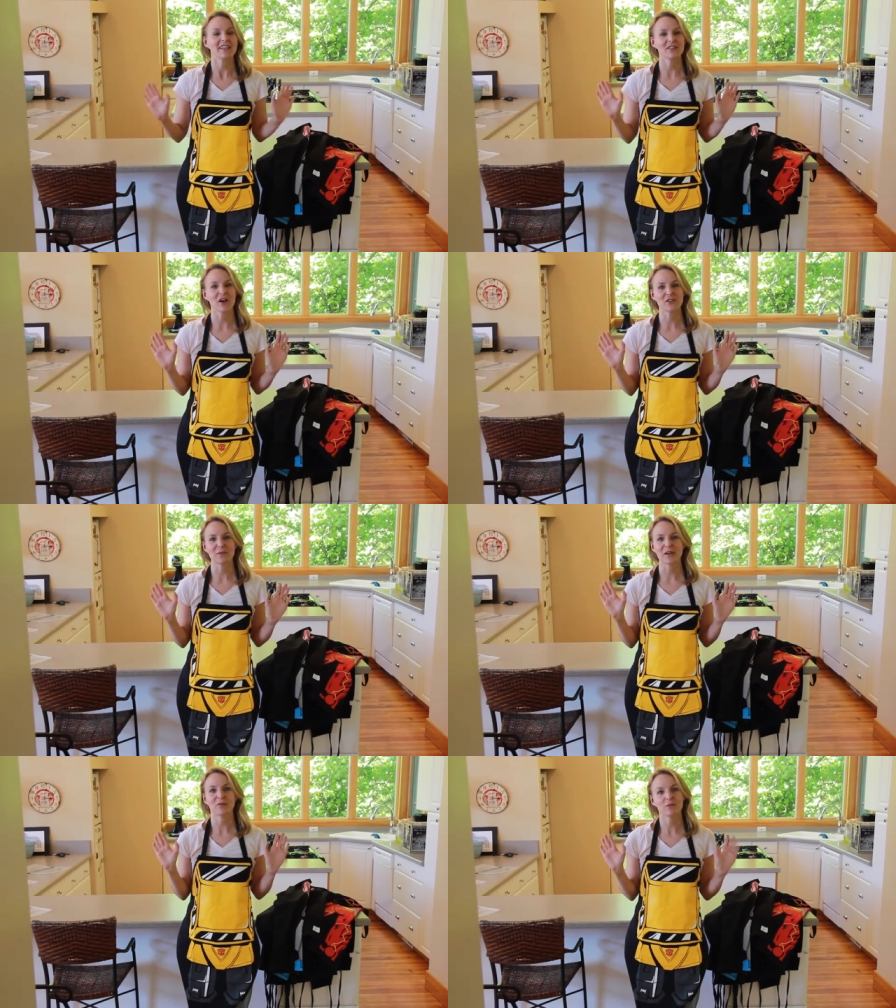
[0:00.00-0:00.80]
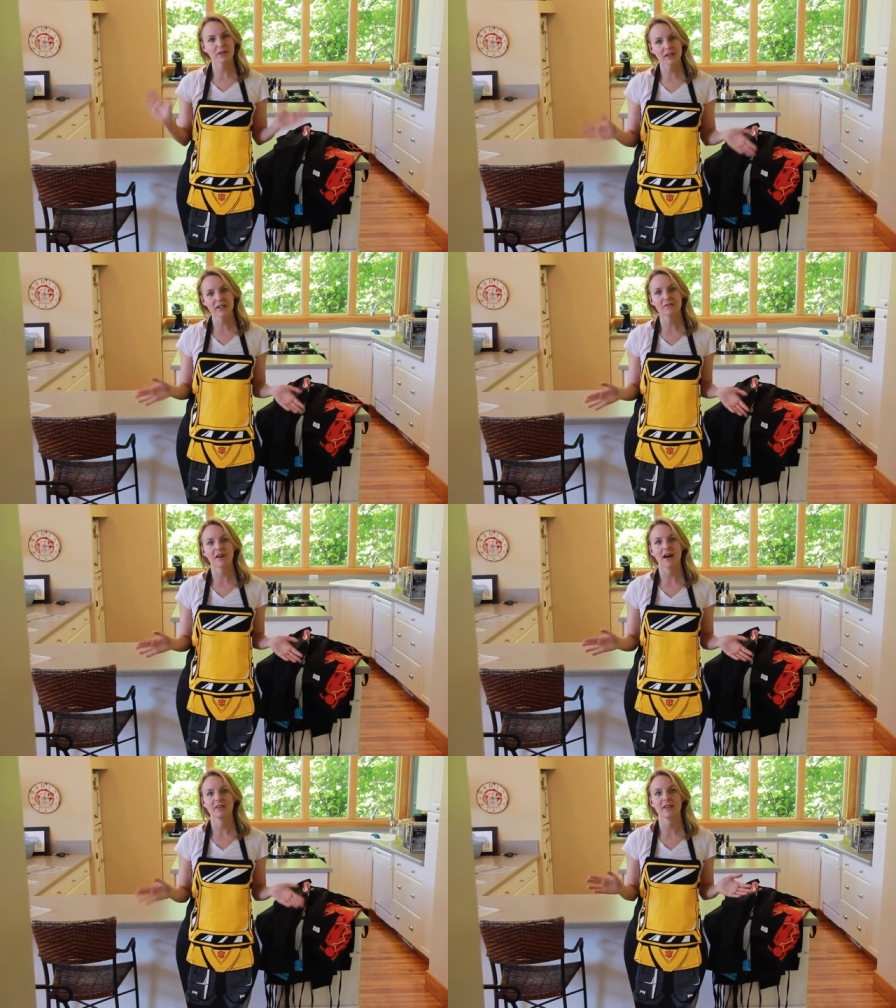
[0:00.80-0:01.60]
These also make really
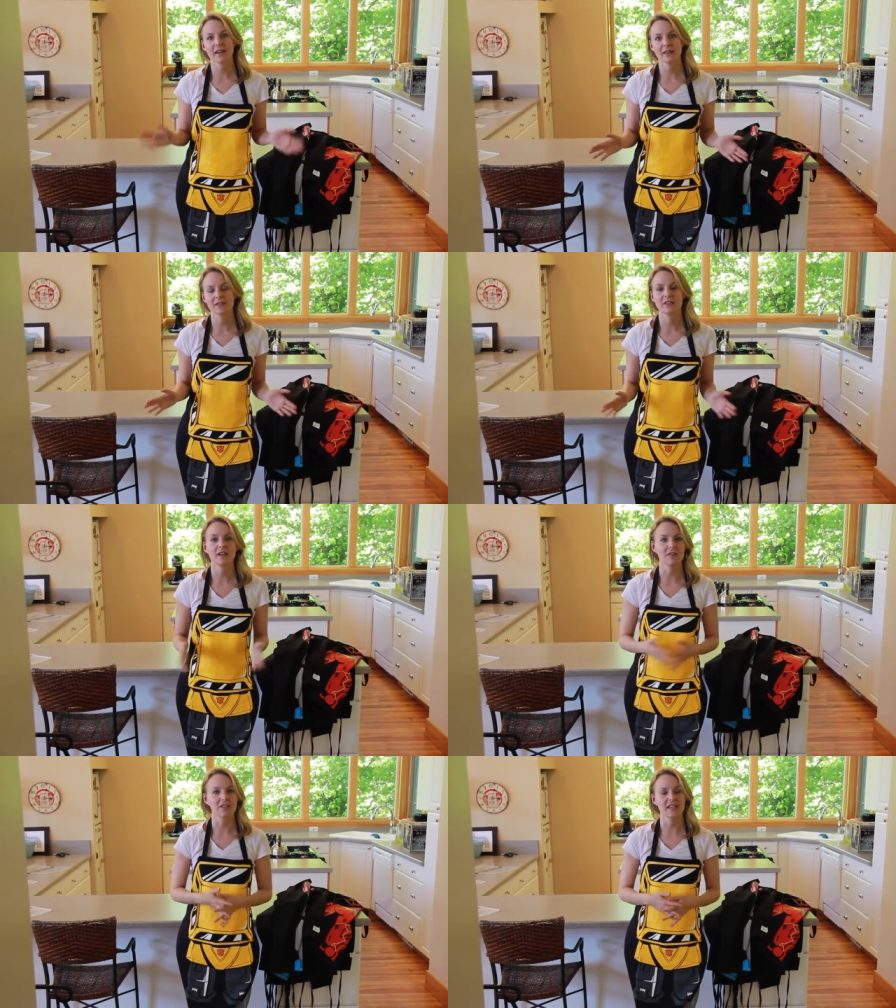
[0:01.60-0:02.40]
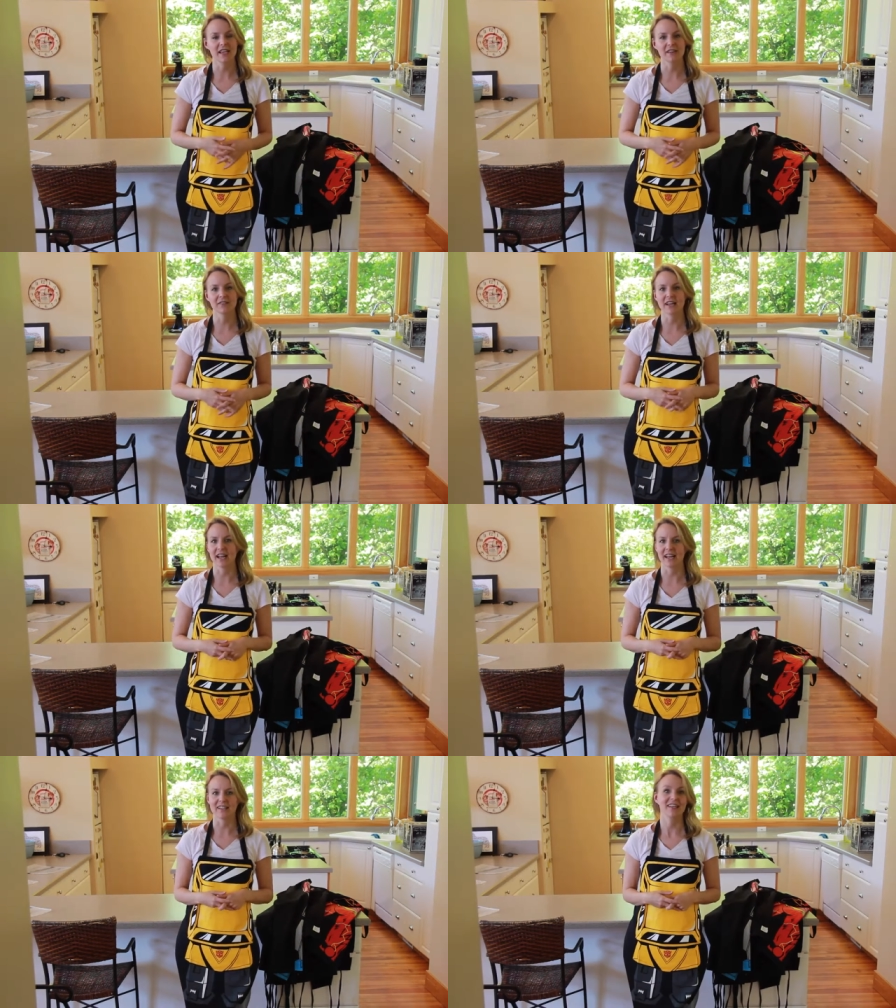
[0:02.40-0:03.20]
fun gifts, novelty gifts,
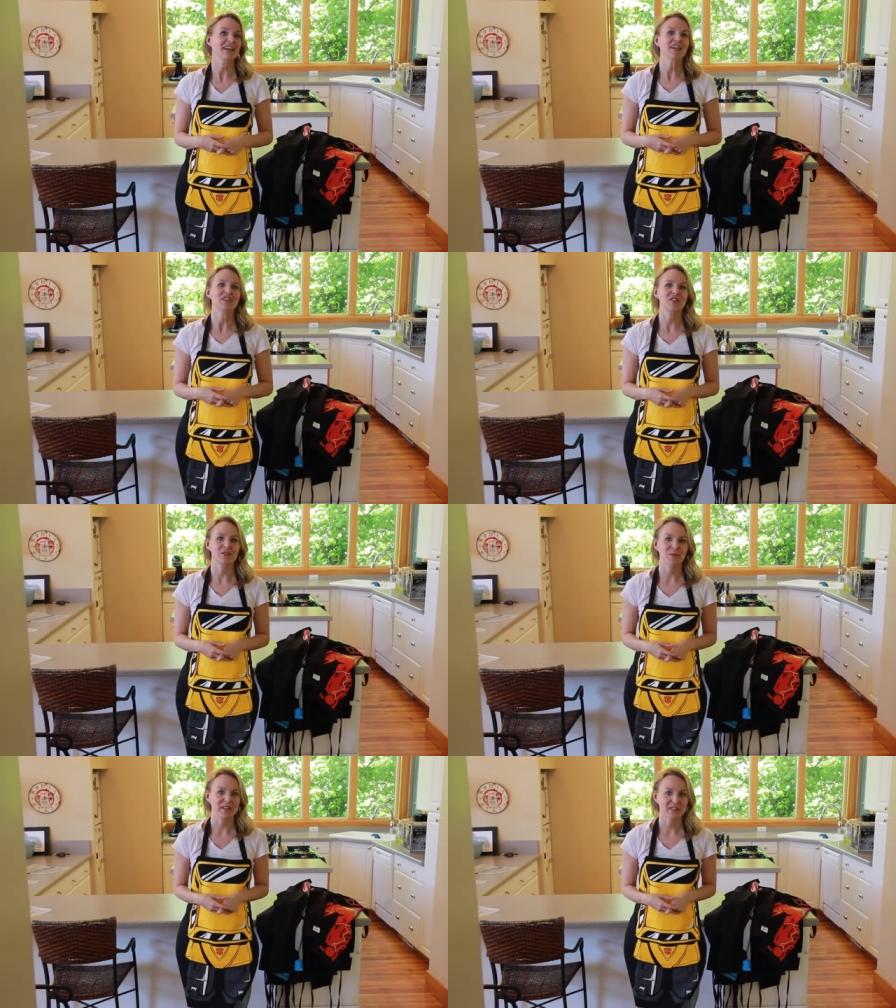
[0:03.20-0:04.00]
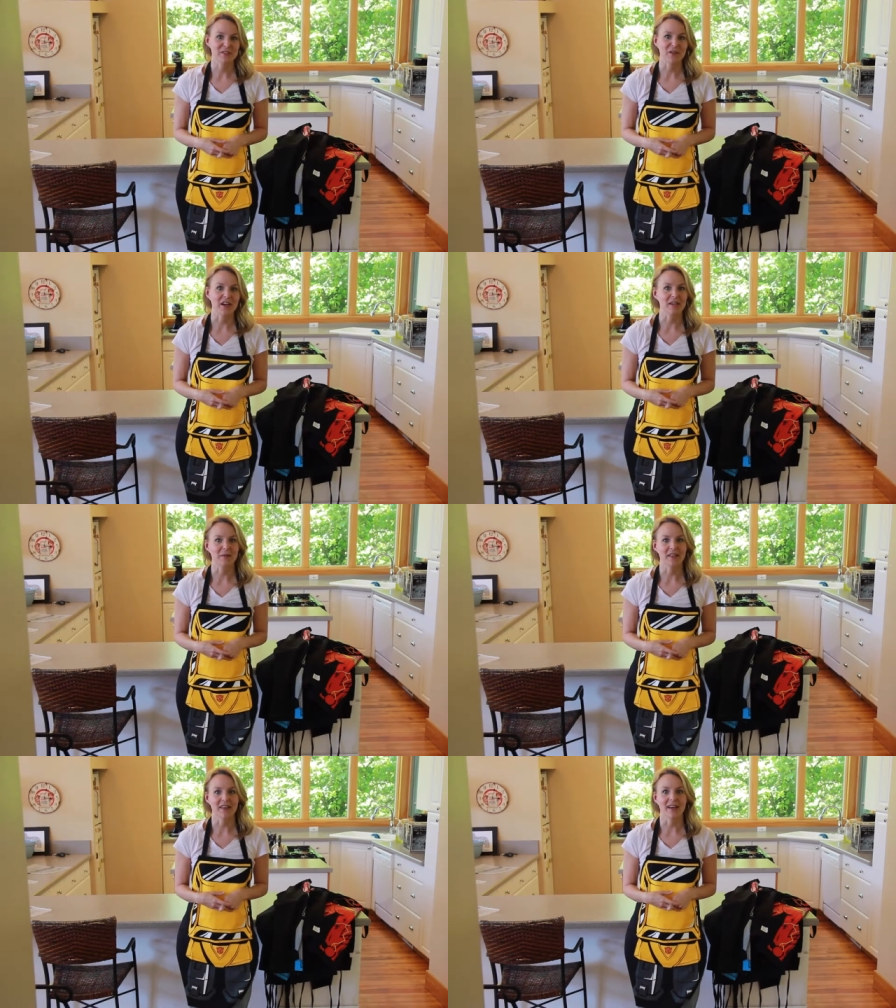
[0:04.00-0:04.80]
and just presents for
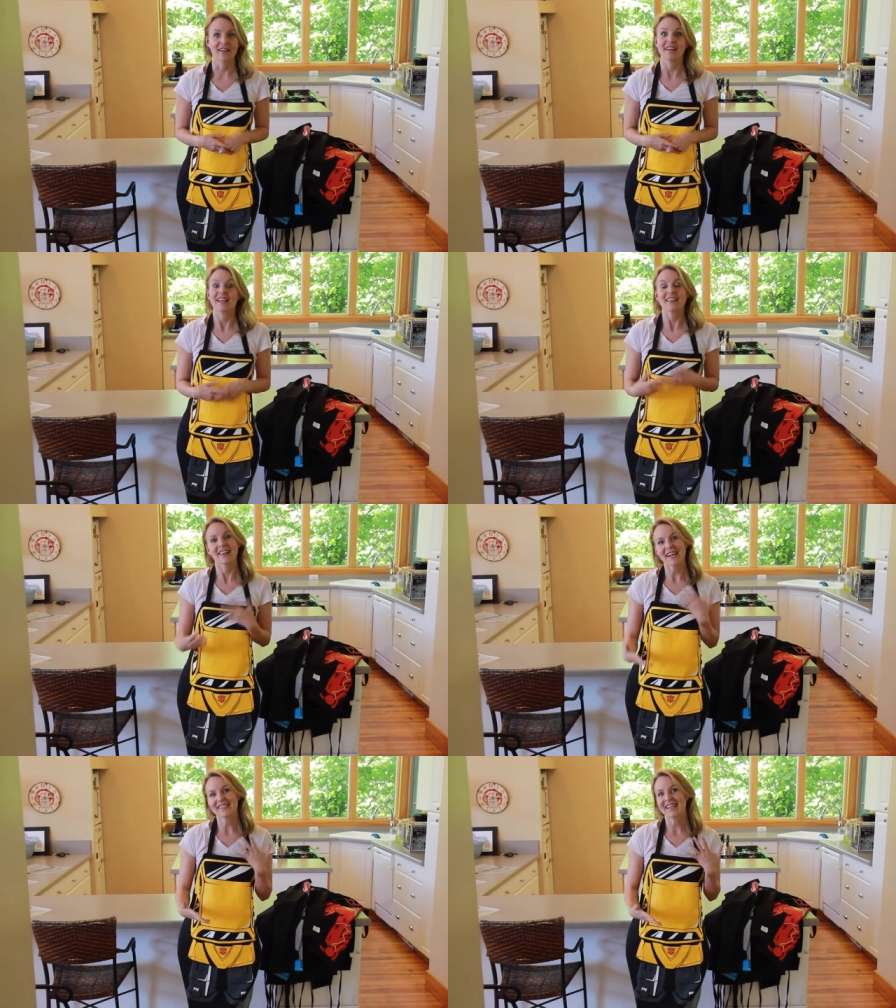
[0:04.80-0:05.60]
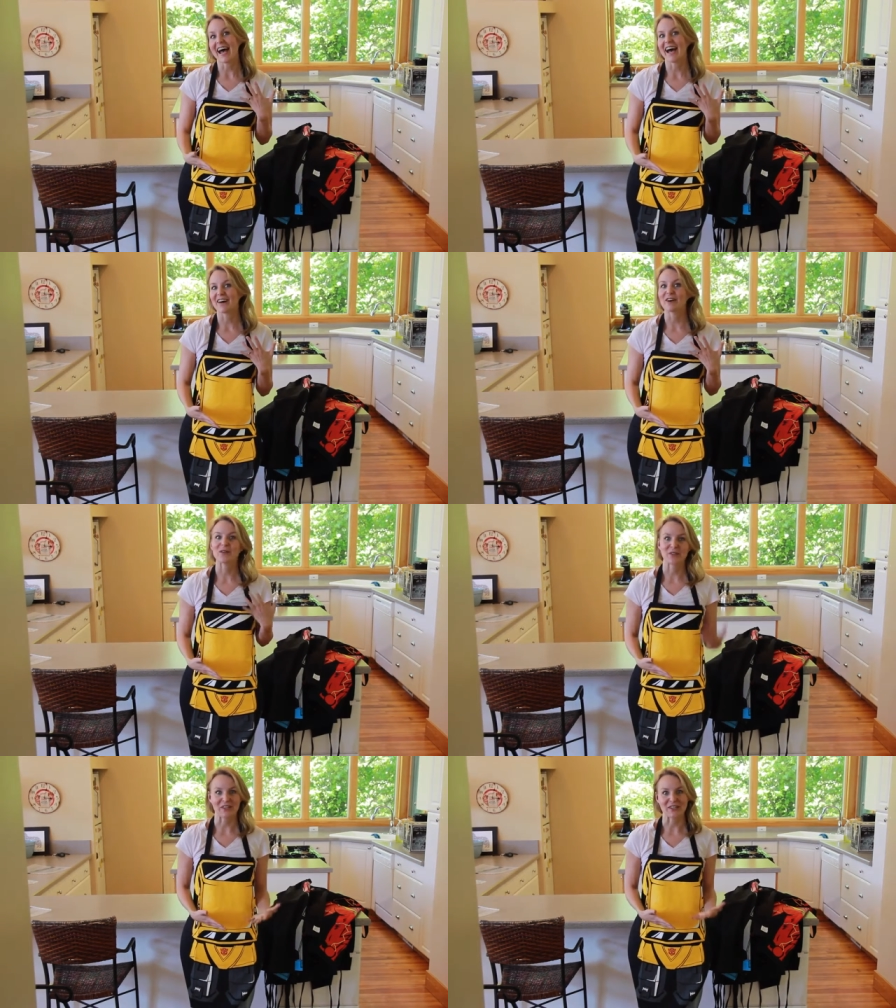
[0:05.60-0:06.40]
anybody that likes to
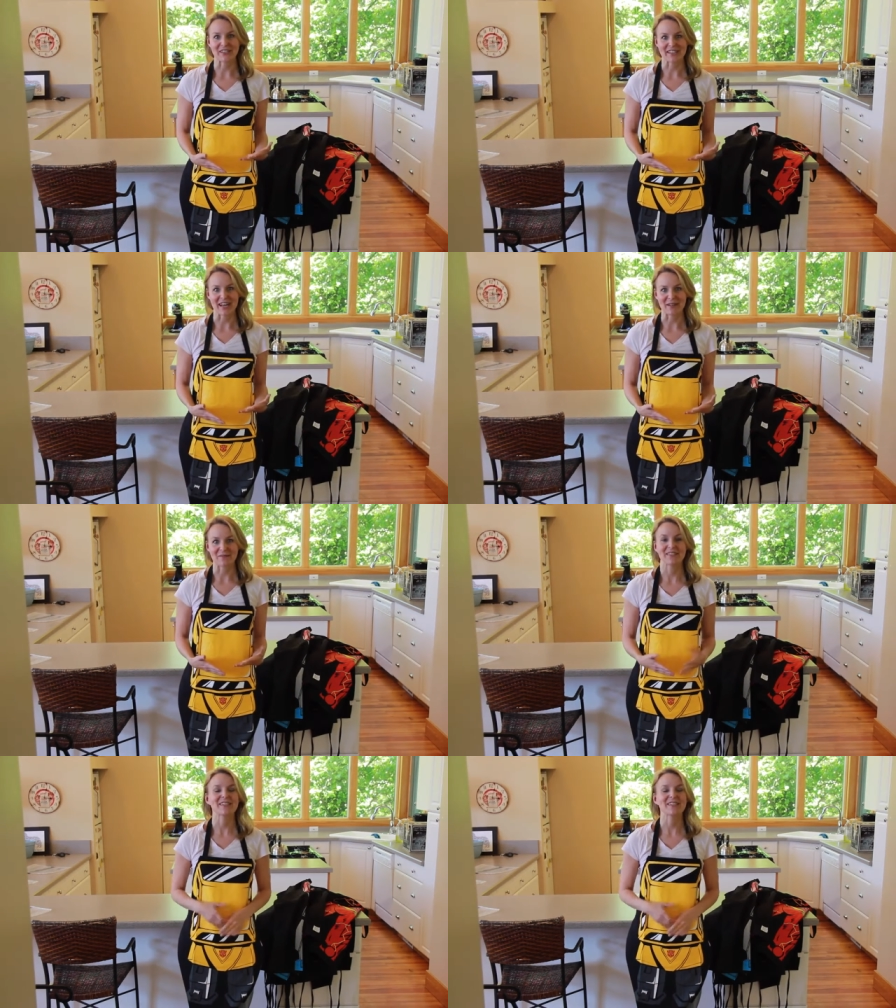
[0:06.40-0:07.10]
have a really good time.